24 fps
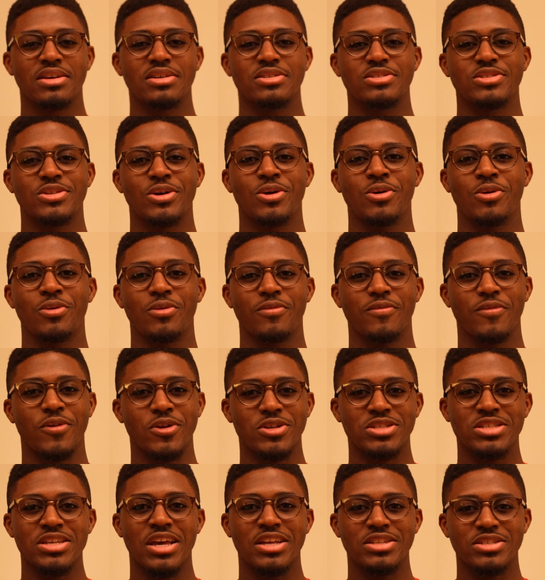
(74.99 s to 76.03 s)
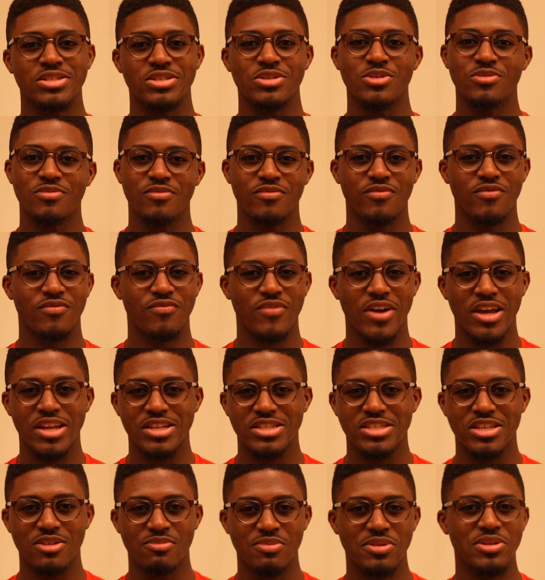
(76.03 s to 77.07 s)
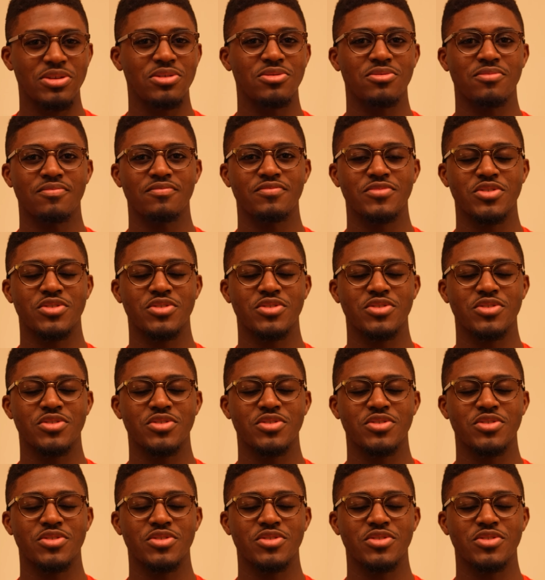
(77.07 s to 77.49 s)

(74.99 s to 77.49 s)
So first thing you have to do, find a CPU.